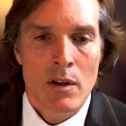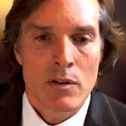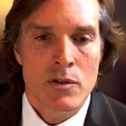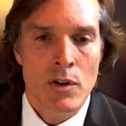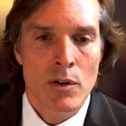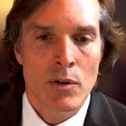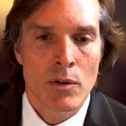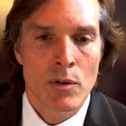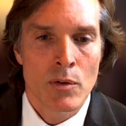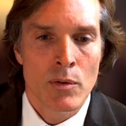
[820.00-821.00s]

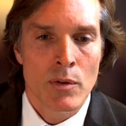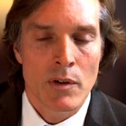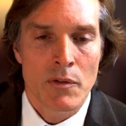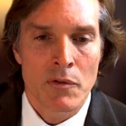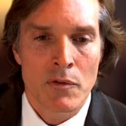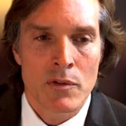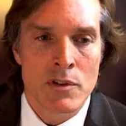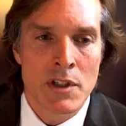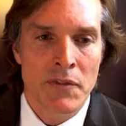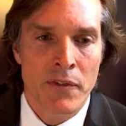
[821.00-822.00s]
to
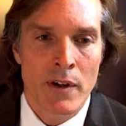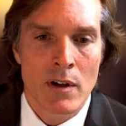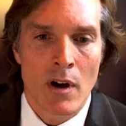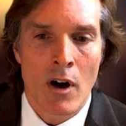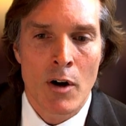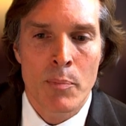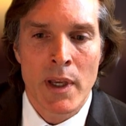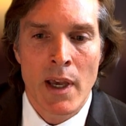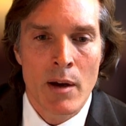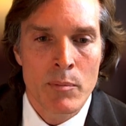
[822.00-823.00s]
different
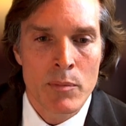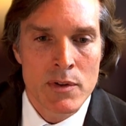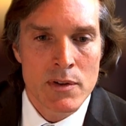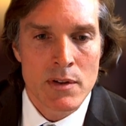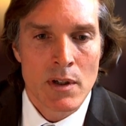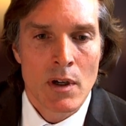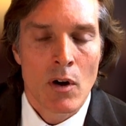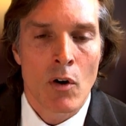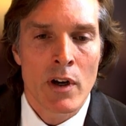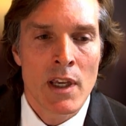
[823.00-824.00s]
RBMs
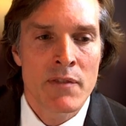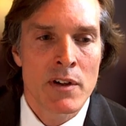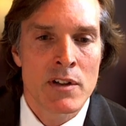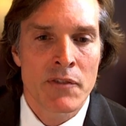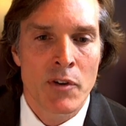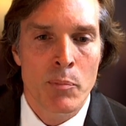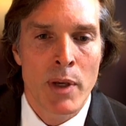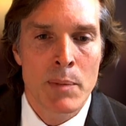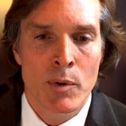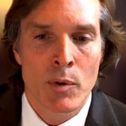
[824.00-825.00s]
or even different
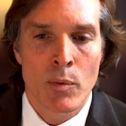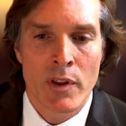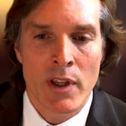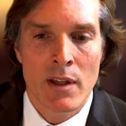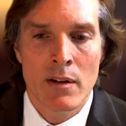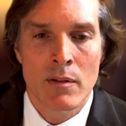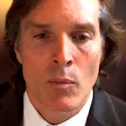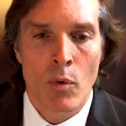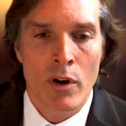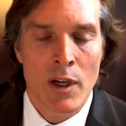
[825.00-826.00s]
people
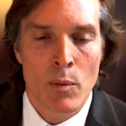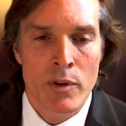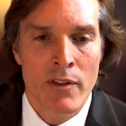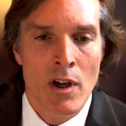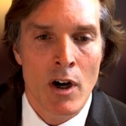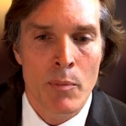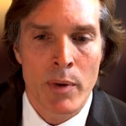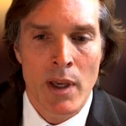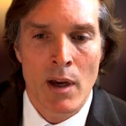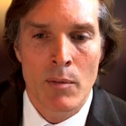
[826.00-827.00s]
working within the
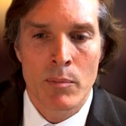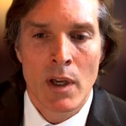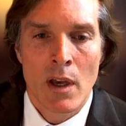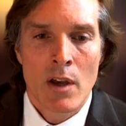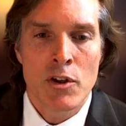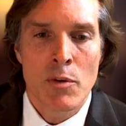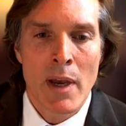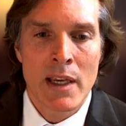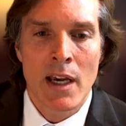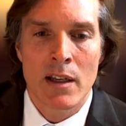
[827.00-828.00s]
RBM, you may
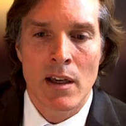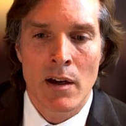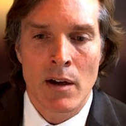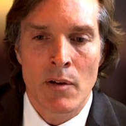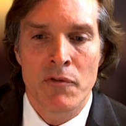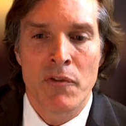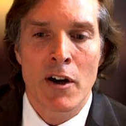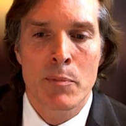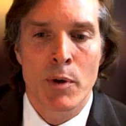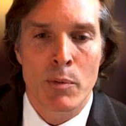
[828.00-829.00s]
get
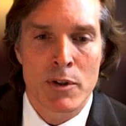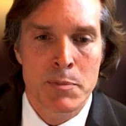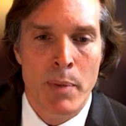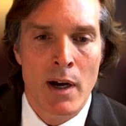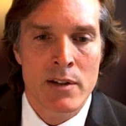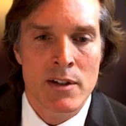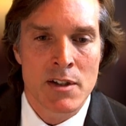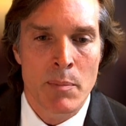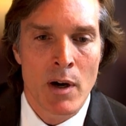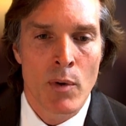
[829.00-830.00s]
variable responses
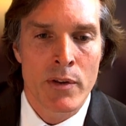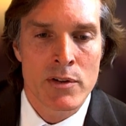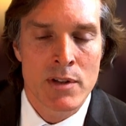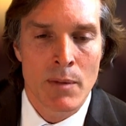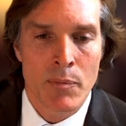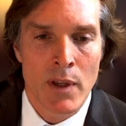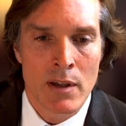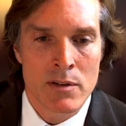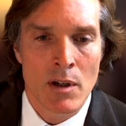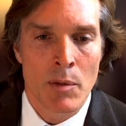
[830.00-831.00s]
about whether something
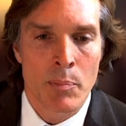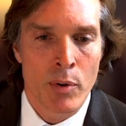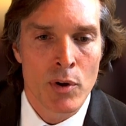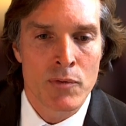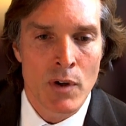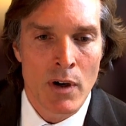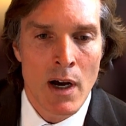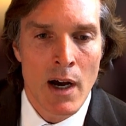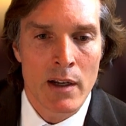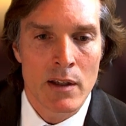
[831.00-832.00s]
is approved or
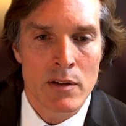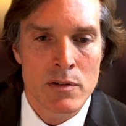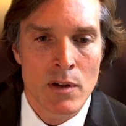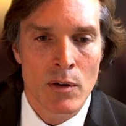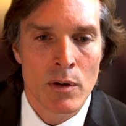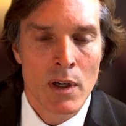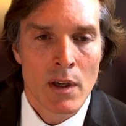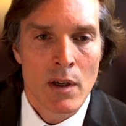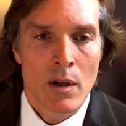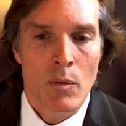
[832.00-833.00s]
not. And so
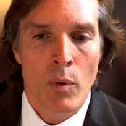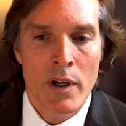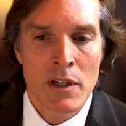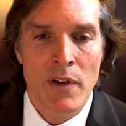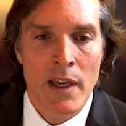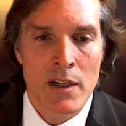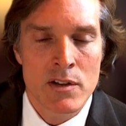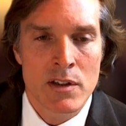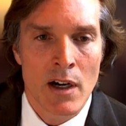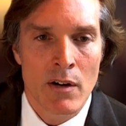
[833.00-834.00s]
one advantage
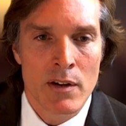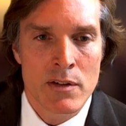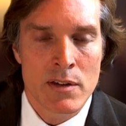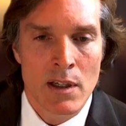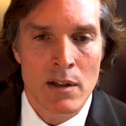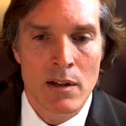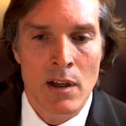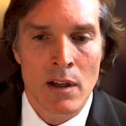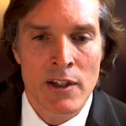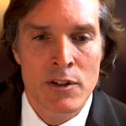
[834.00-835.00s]
there is that
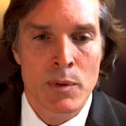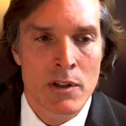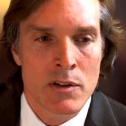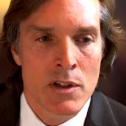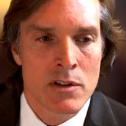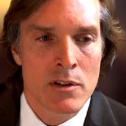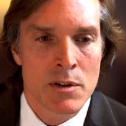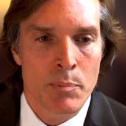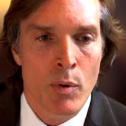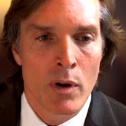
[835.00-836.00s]
at least with decision
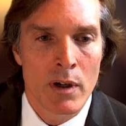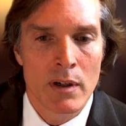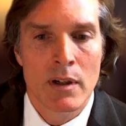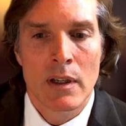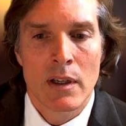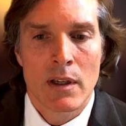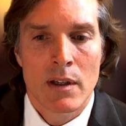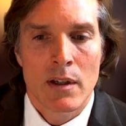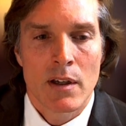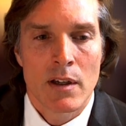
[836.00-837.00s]
support,
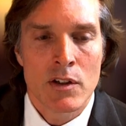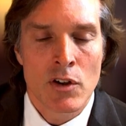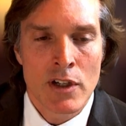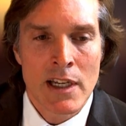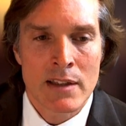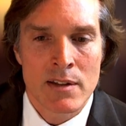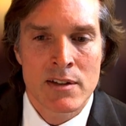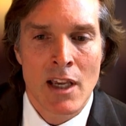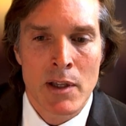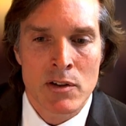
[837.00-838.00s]
you're going to get the
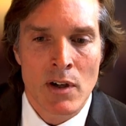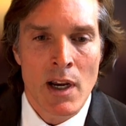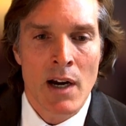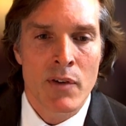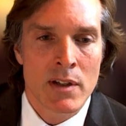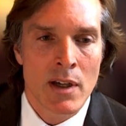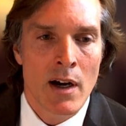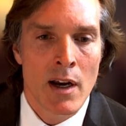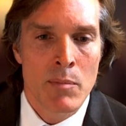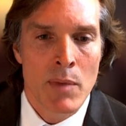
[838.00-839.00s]
same answer every
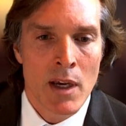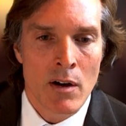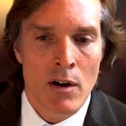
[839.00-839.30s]
time in all